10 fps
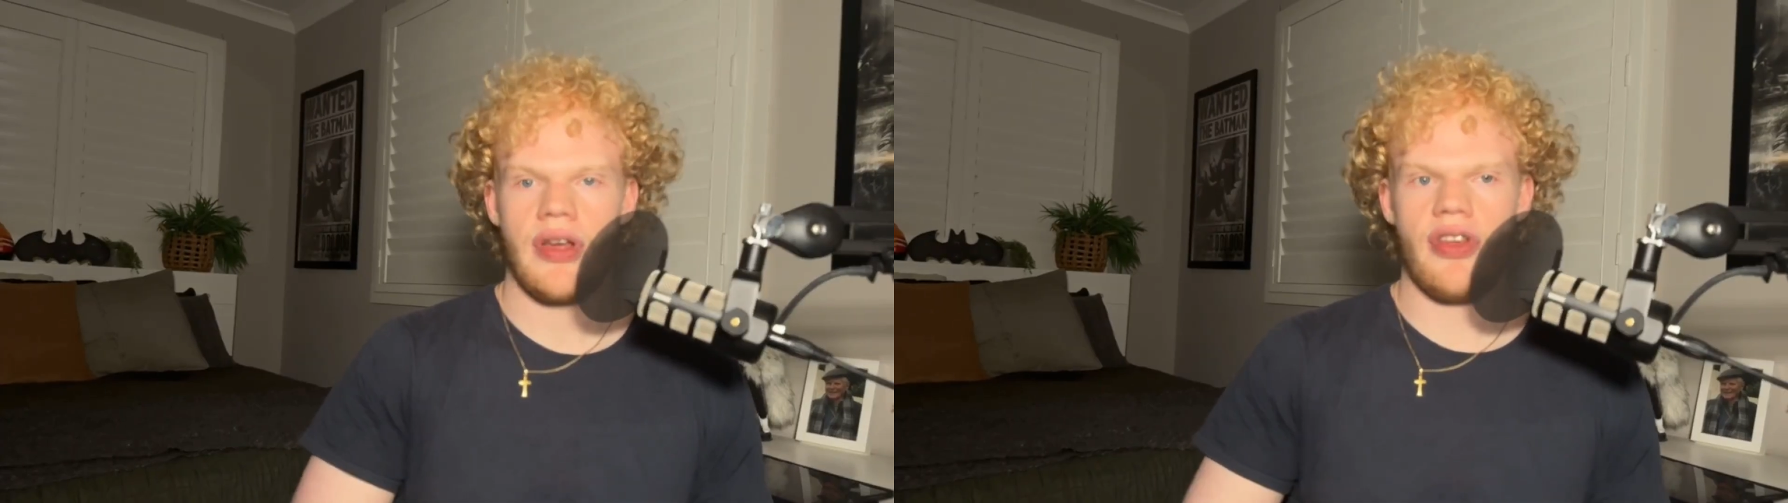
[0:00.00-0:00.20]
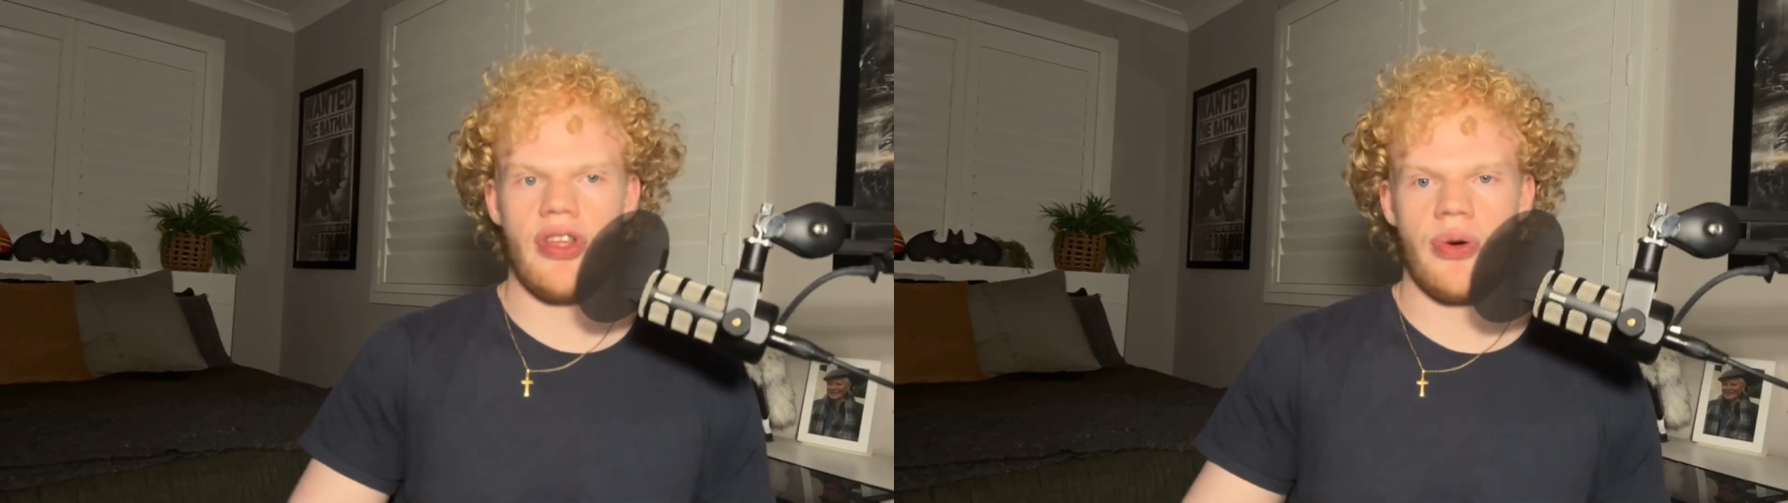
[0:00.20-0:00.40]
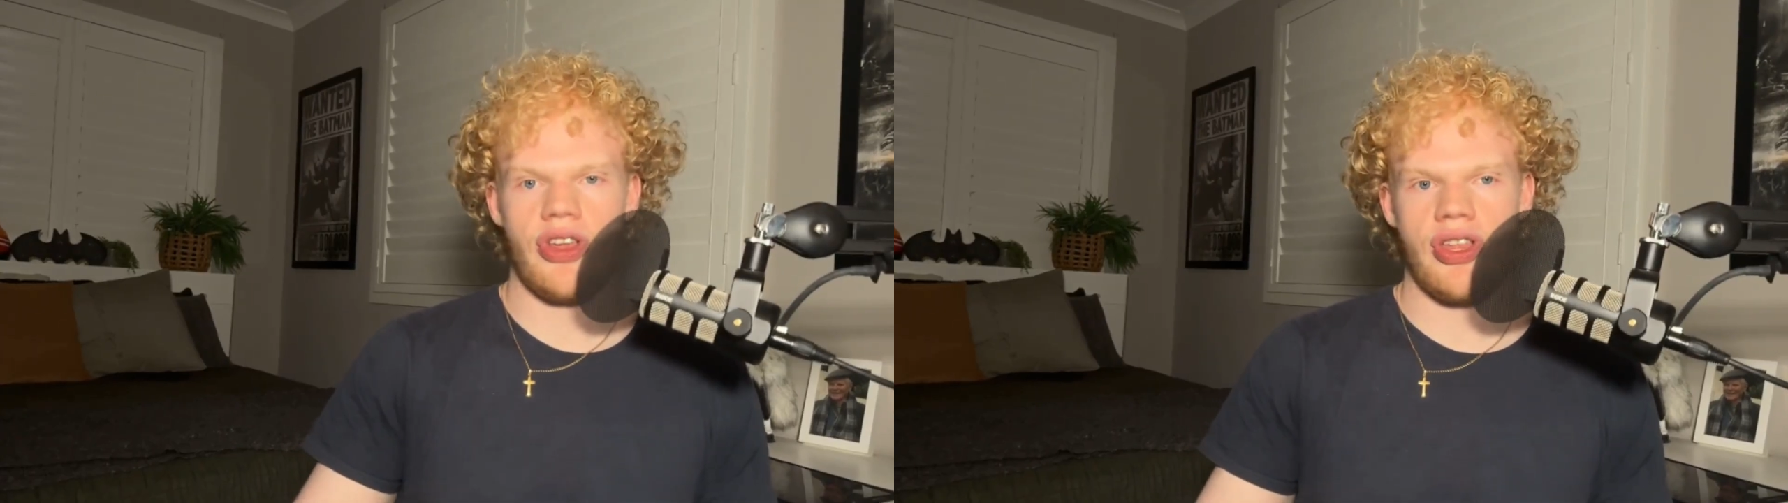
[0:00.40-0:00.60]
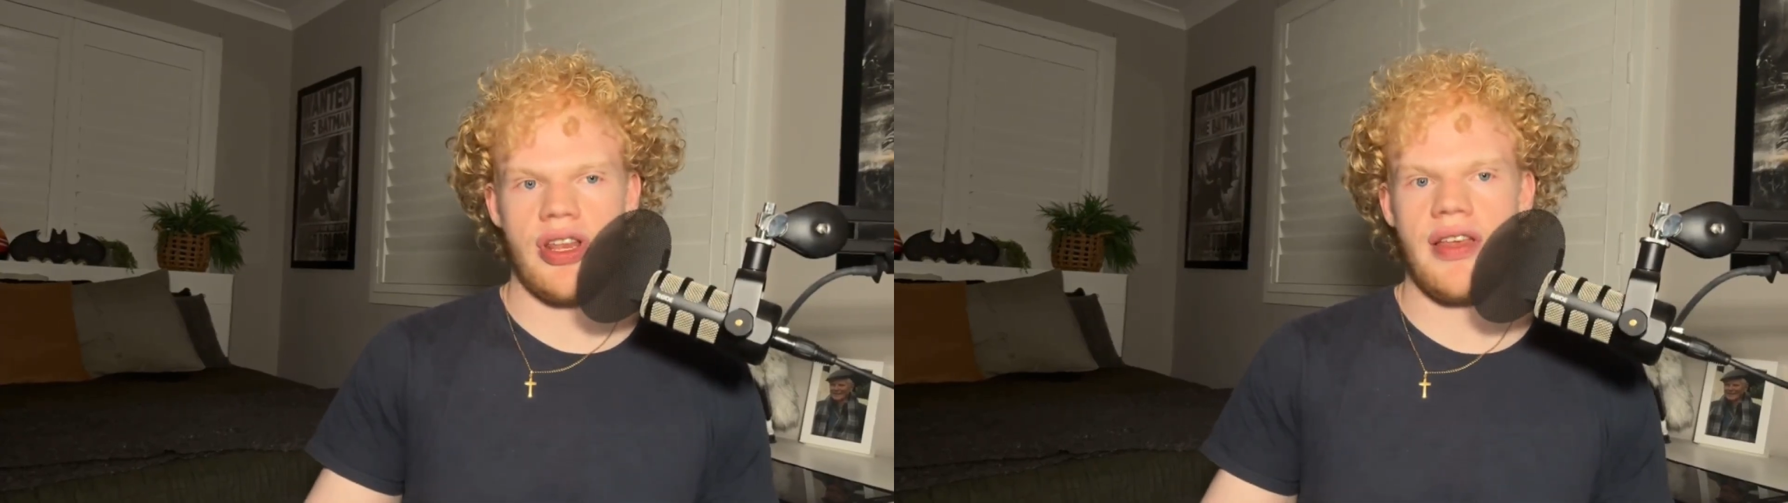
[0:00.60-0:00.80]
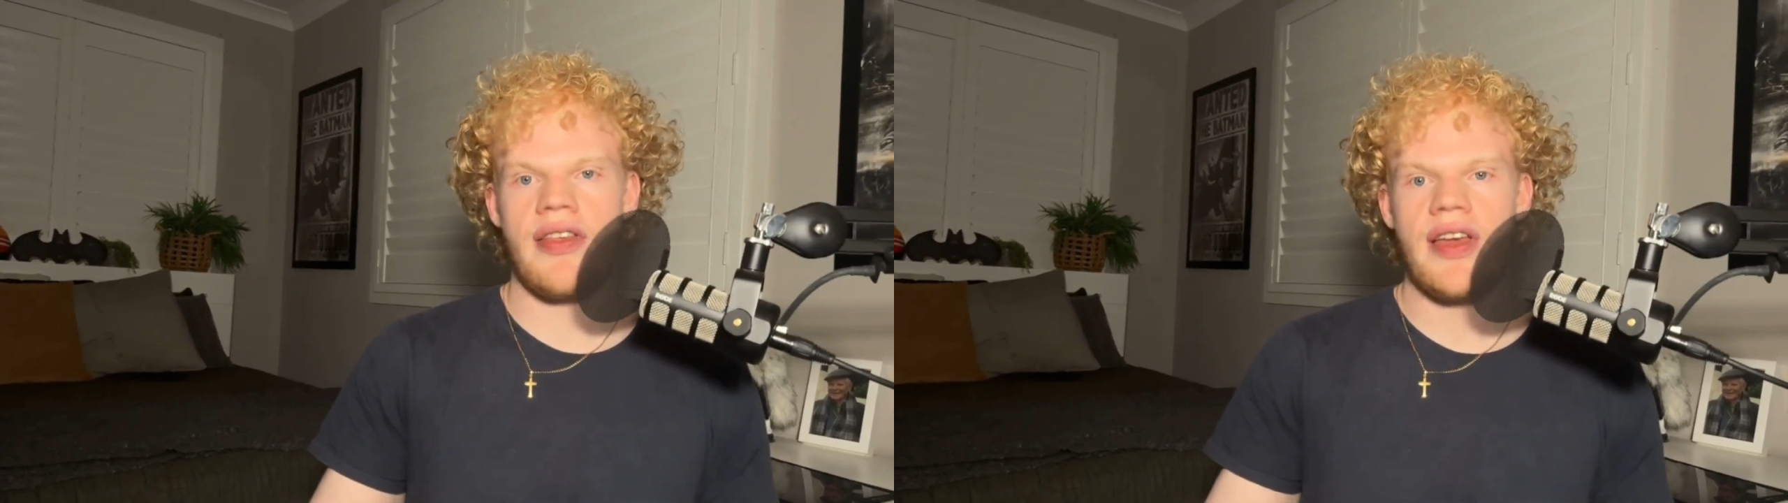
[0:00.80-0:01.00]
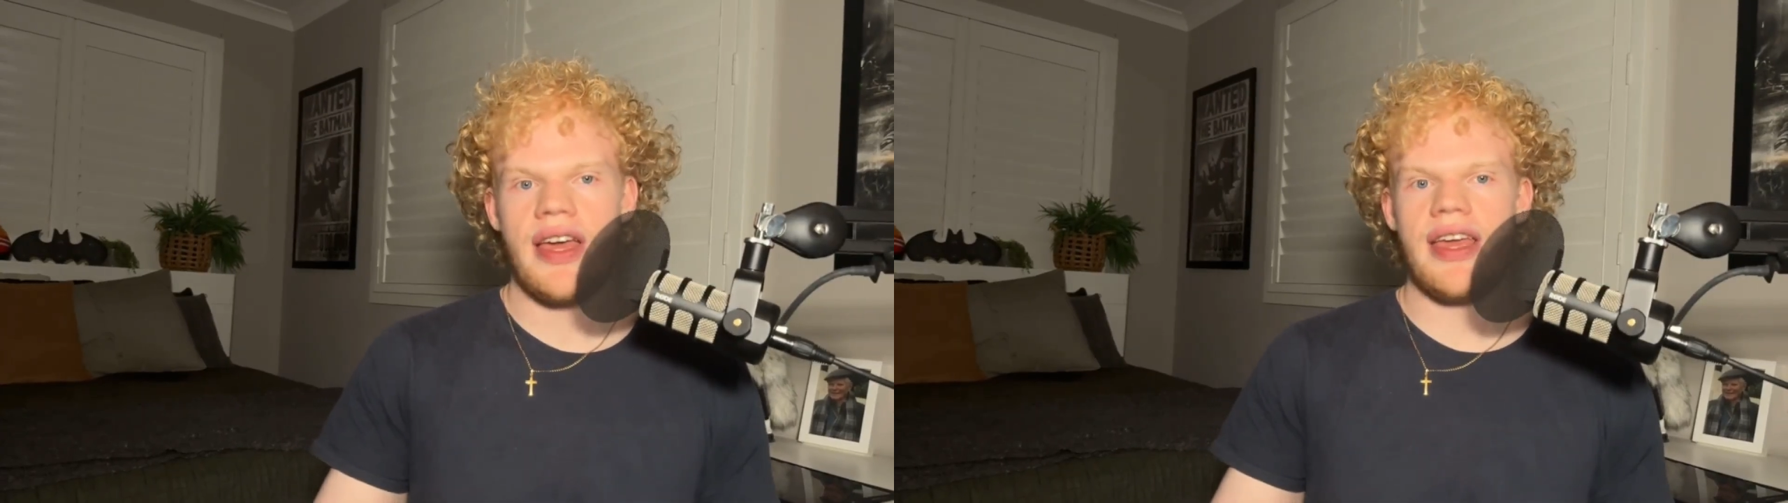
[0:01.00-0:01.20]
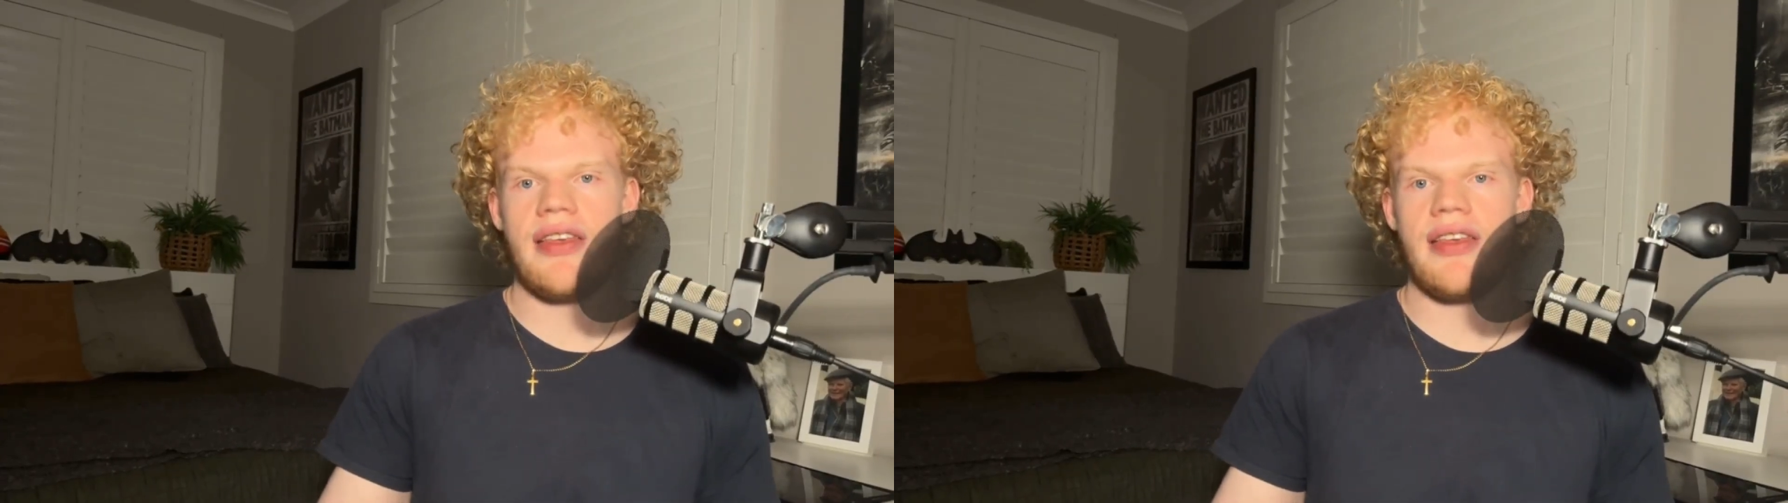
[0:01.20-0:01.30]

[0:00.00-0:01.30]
So the question is the